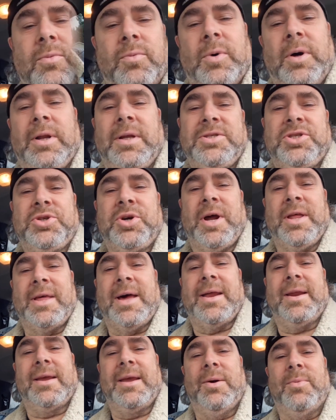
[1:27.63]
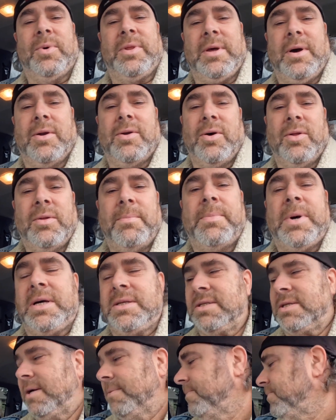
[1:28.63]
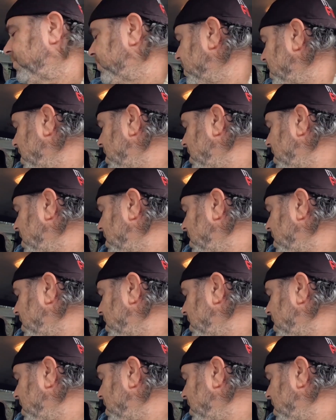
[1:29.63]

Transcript: Well, let's try that again without all the buzzing.